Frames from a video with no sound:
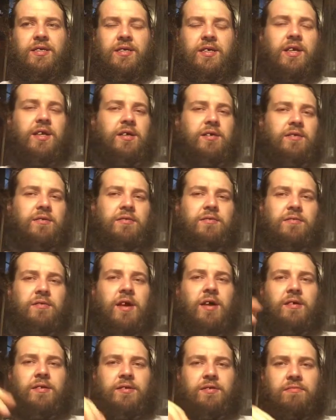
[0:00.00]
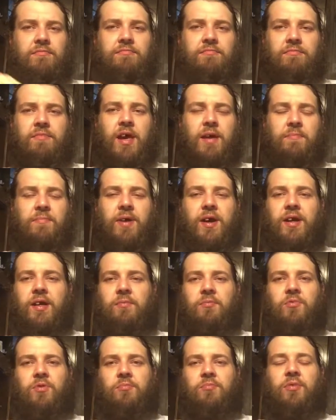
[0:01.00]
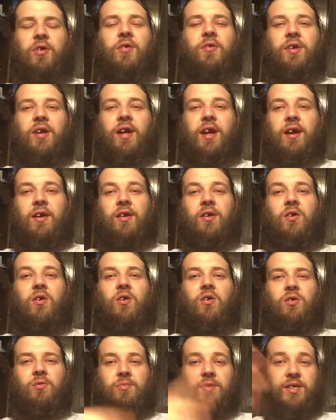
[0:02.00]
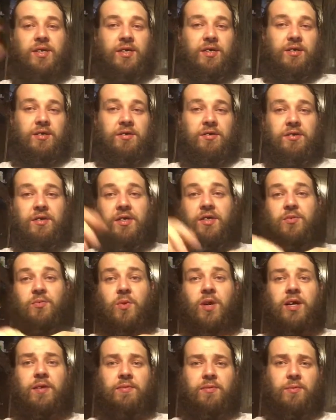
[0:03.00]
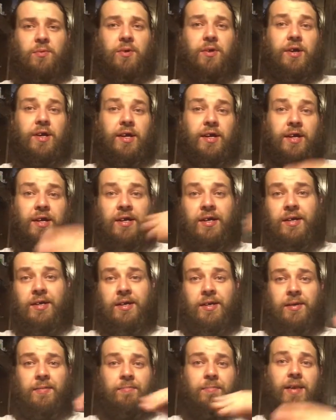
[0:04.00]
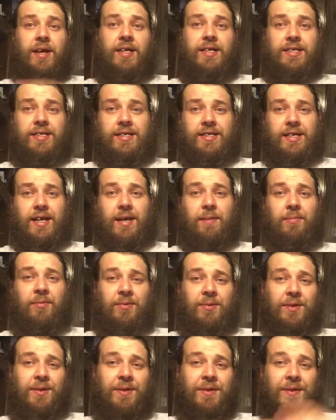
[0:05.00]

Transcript: no, I'm probably more broke than Eric Hall because his wife's working. Mine's disabled.